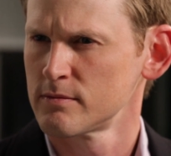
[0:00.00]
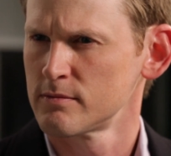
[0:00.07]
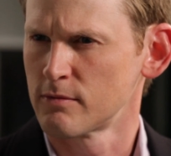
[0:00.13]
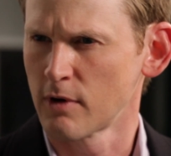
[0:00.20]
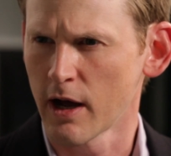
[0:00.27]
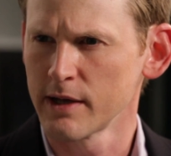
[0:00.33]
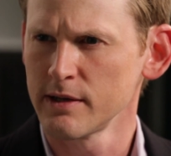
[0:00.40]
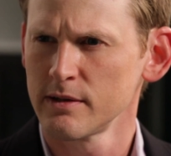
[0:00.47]

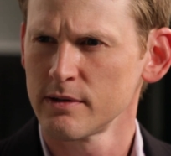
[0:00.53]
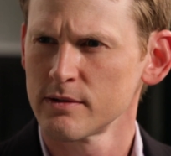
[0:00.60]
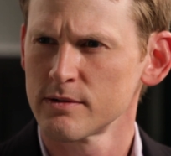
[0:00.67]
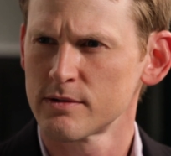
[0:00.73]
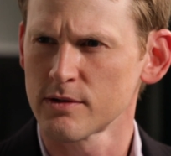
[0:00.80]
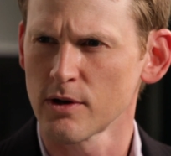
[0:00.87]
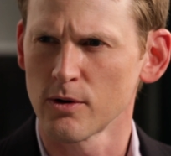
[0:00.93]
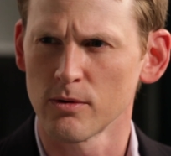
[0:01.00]
Right.
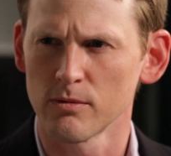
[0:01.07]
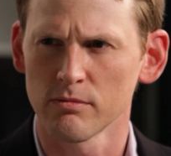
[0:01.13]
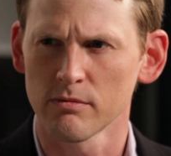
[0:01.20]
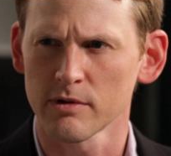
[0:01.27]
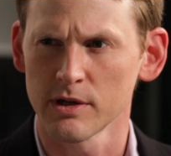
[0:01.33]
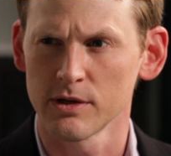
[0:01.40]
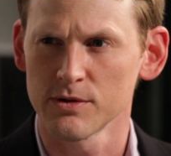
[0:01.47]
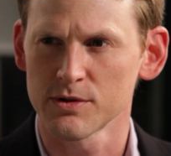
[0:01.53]
So,
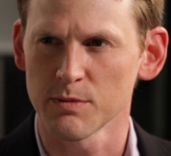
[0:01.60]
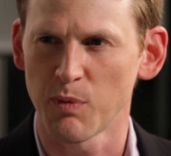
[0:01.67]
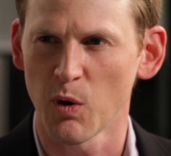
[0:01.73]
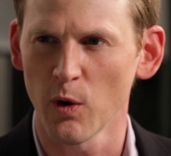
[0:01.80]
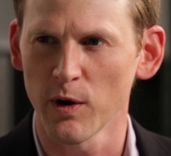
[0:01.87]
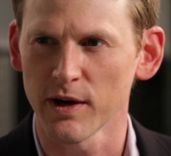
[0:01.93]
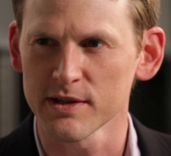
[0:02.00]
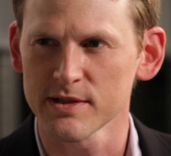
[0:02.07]
can you
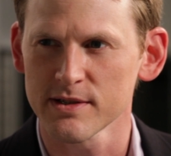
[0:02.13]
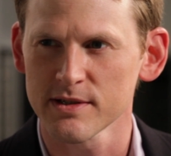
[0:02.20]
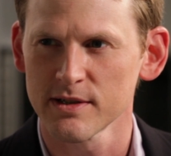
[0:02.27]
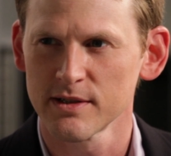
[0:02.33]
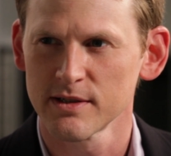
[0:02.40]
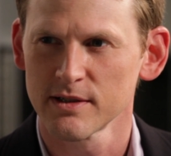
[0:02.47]
support us?